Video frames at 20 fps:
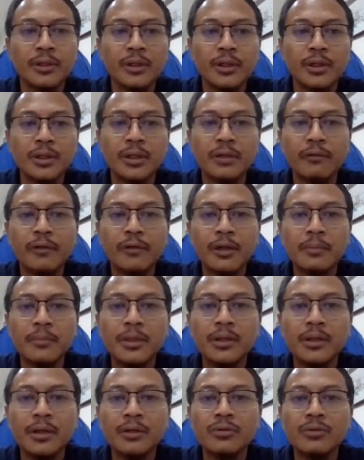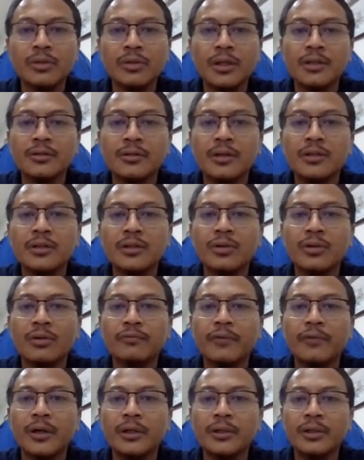The development and utilization of
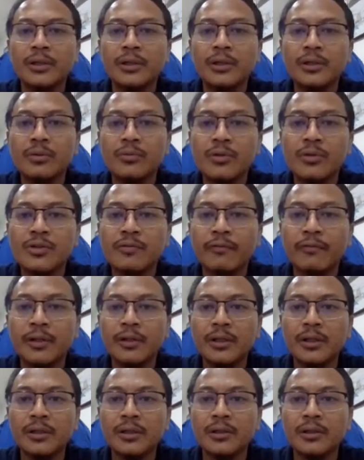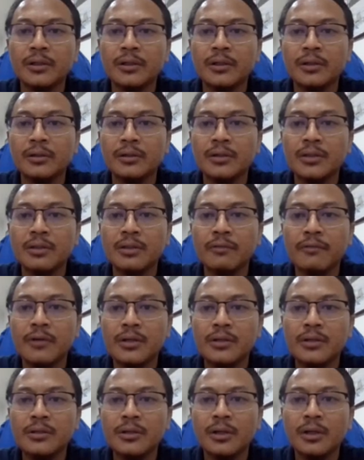RE was further
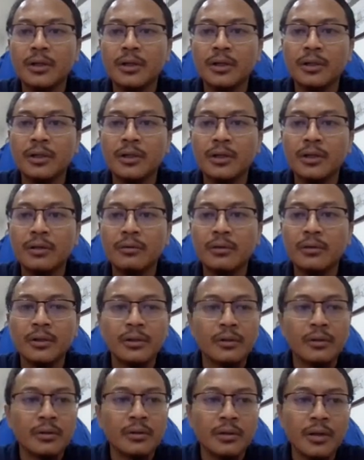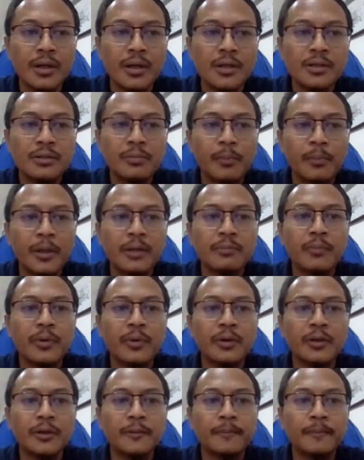intensified in the ninth plan
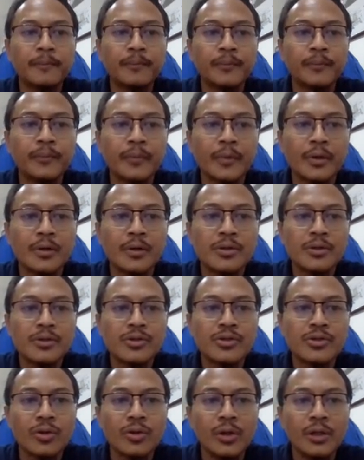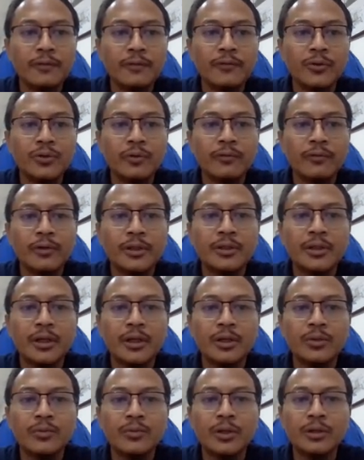period. Solar
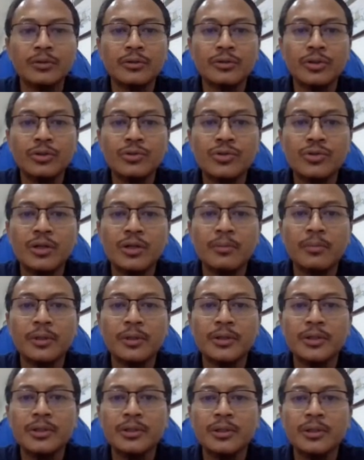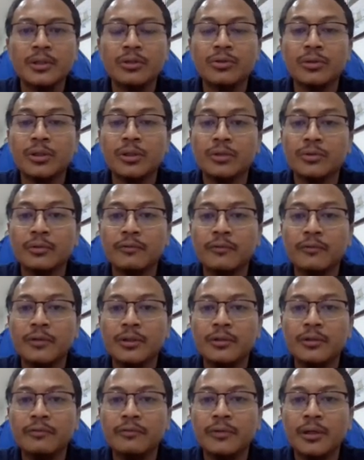photovoltaic were introduced in Malaysia in 2005
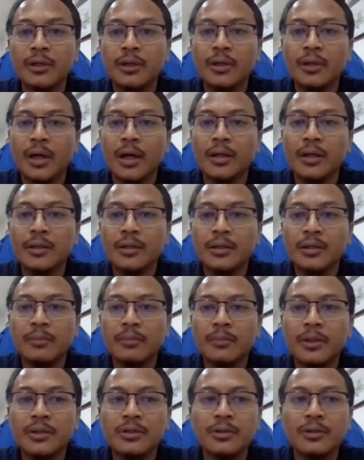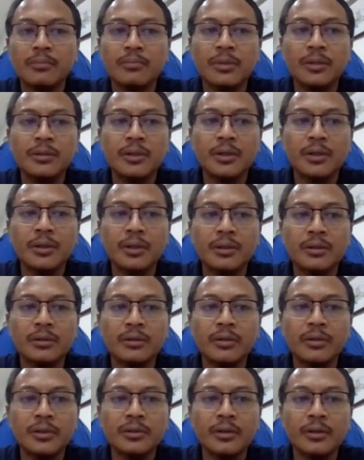under the Malaysian Building
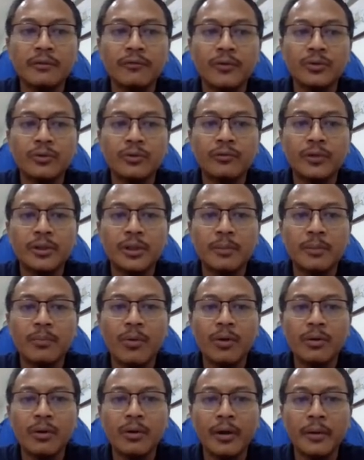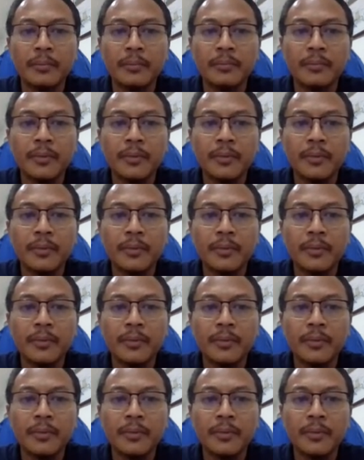Integrated Photovoltaic Program.